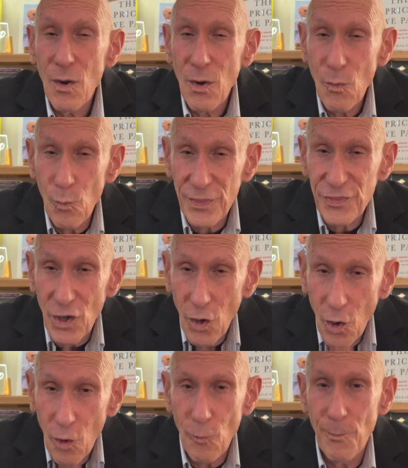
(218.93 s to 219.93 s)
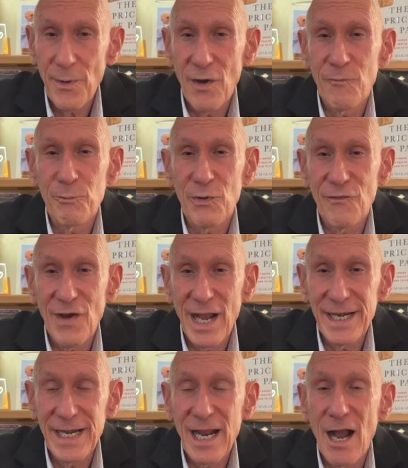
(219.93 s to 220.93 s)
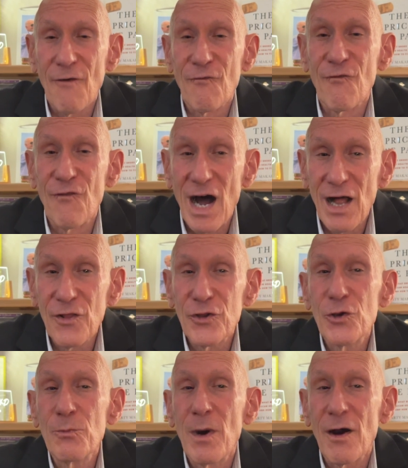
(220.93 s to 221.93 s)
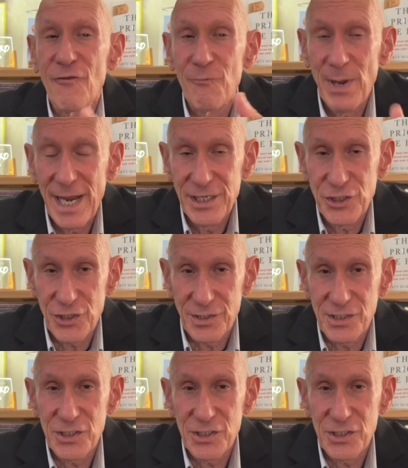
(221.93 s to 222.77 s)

with the hope of providing a volume of patients.